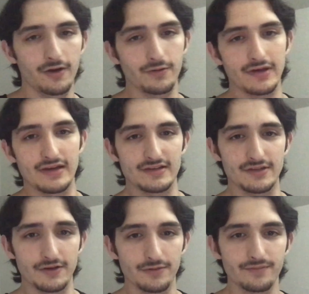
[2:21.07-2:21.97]
Okay,
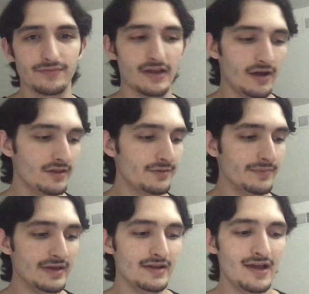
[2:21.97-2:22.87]
so I'll
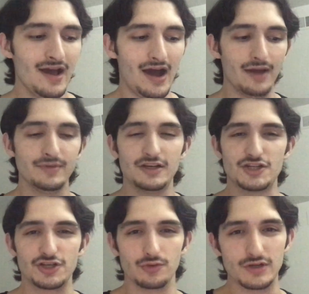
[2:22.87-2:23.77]
admit, I'm not
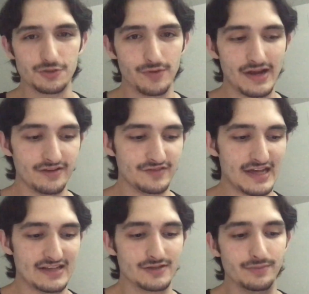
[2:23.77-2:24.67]
sure which brand of
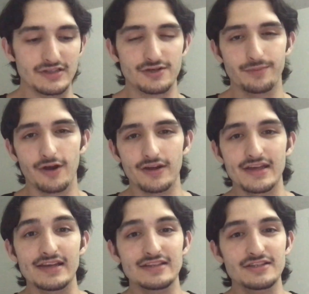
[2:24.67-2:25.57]
test Mr. Barke
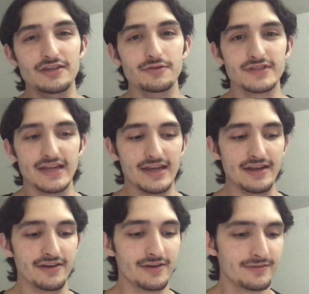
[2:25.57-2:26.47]
is using
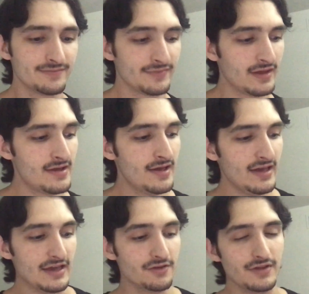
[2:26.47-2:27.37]
here.
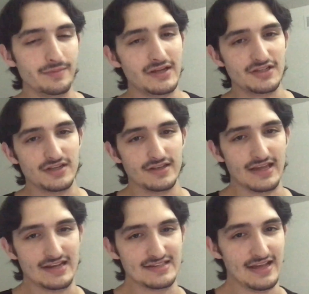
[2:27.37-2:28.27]
He only mentioned
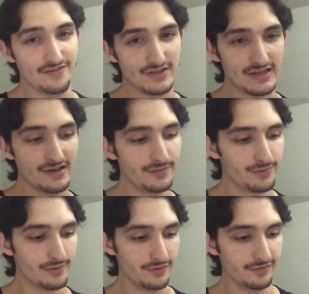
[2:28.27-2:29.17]
that it's FDA
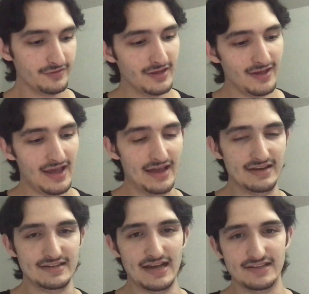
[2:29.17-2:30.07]
approved and
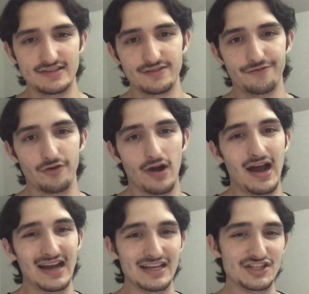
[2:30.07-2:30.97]
it tests for
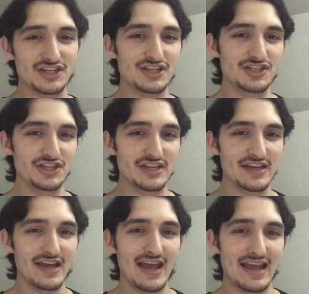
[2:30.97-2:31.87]

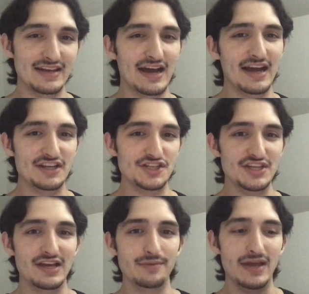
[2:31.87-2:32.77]
IgG and
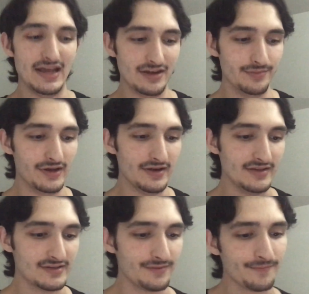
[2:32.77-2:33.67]
IgM
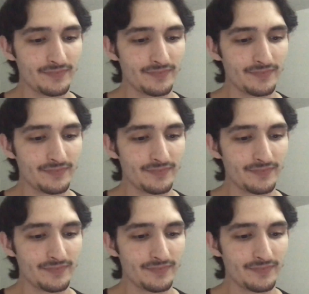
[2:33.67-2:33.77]
antibodies.